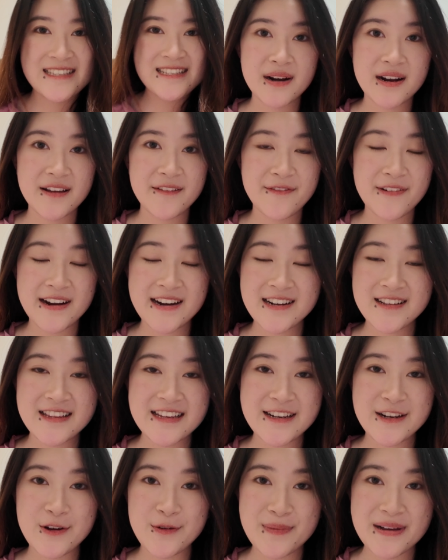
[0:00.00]
But I finally
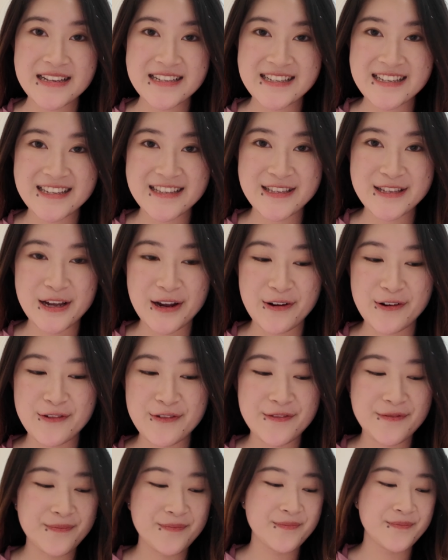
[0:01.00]
know my skin tone.